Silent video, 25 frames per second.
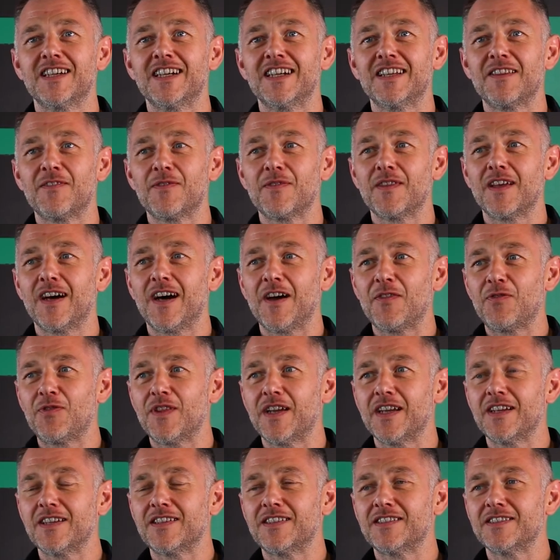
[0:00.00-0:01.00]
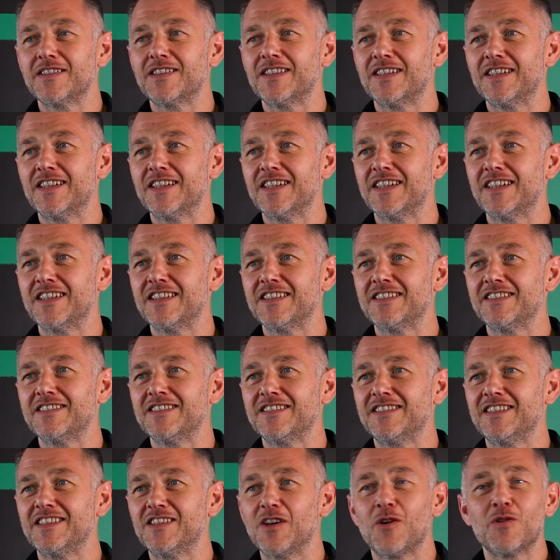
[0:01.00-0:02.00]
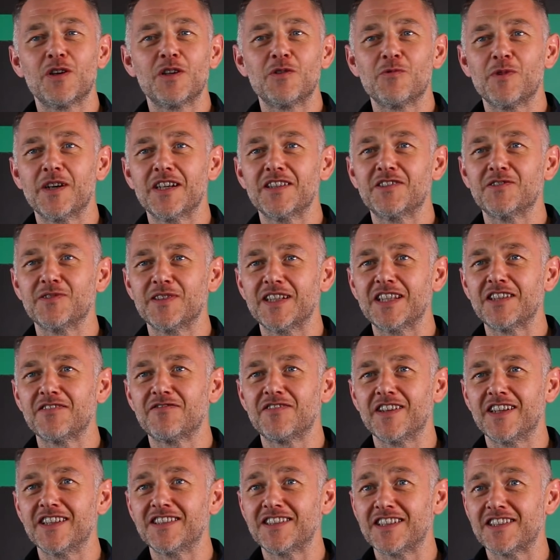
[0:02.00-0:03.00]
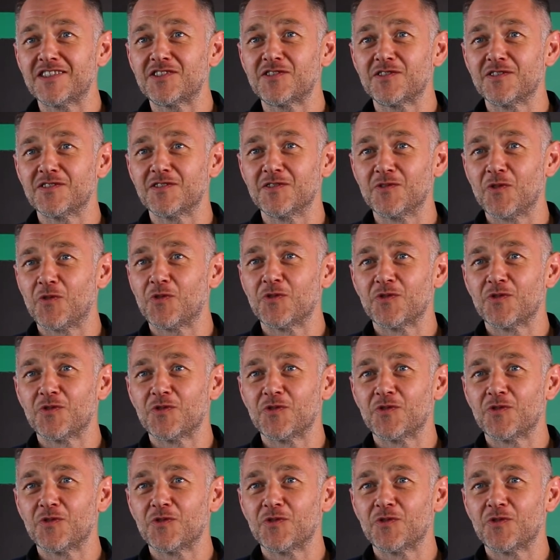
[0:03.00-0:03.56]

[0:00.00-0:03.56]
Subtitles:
And I think the only way to innovate is to